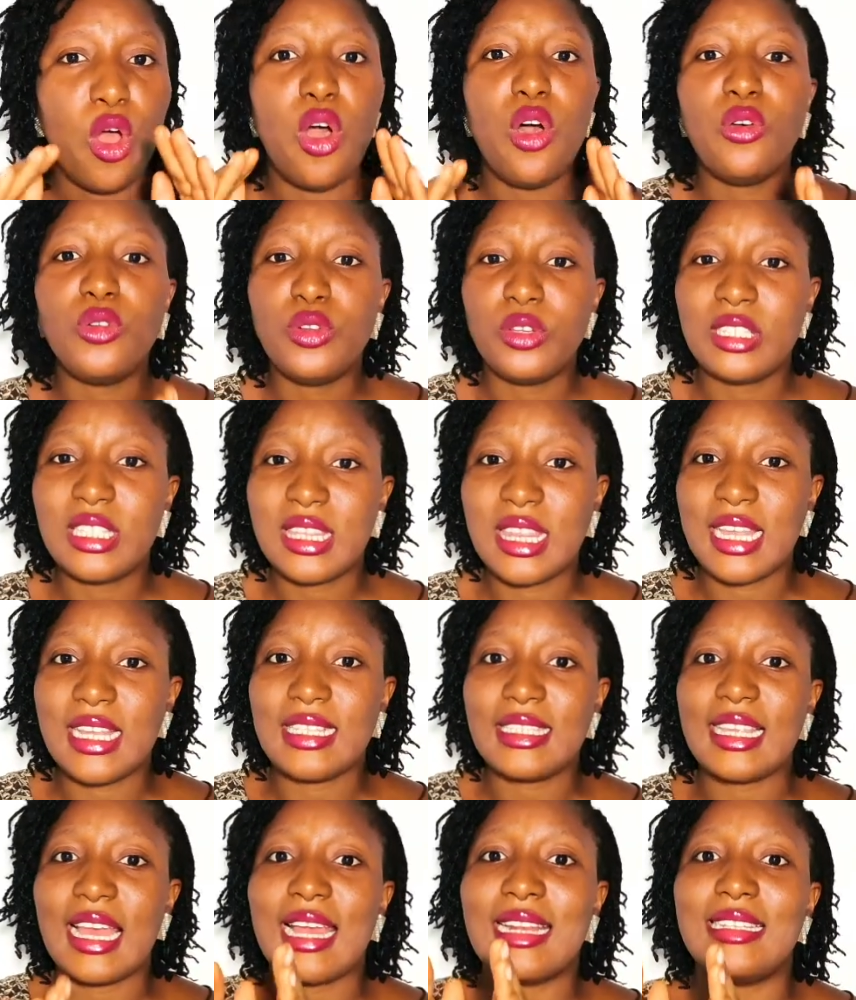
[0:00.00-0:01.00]
All those
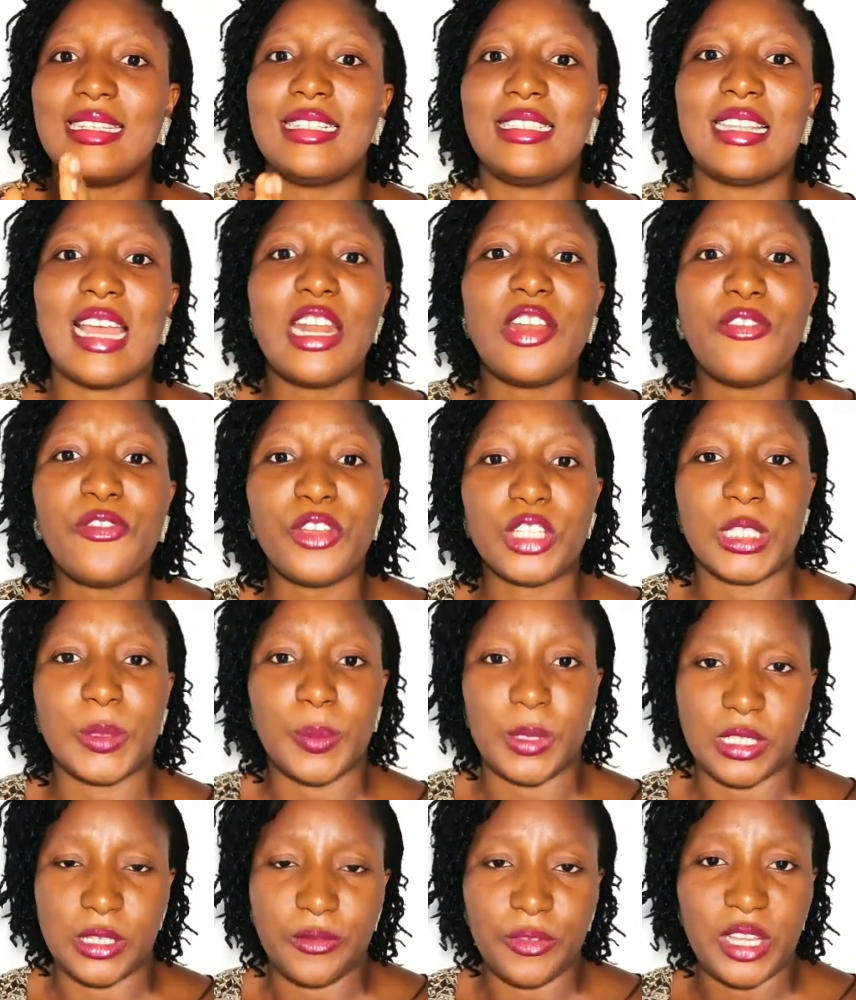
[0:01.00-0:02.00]
things are designed for
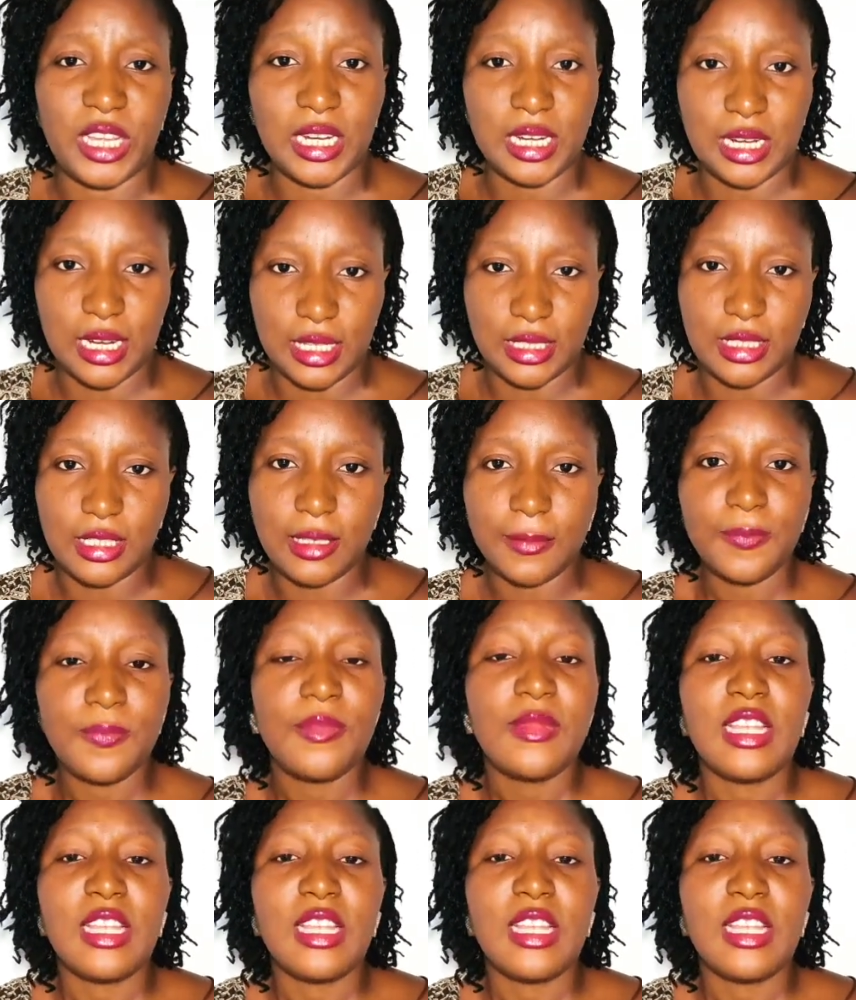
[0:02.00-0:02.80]
specific needs.